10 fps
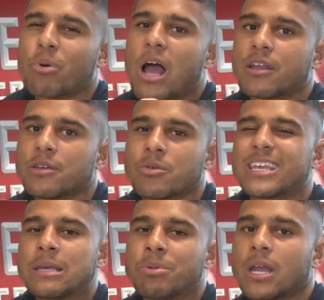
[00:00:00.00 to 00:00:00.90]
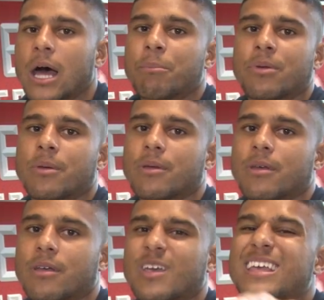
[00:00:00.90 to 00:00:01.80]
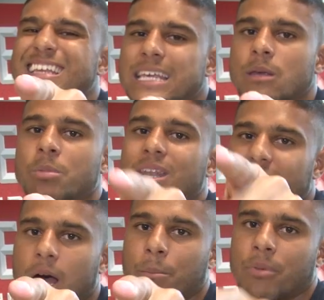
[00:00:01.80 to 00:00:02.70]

proud of you. Keep it up keep it up.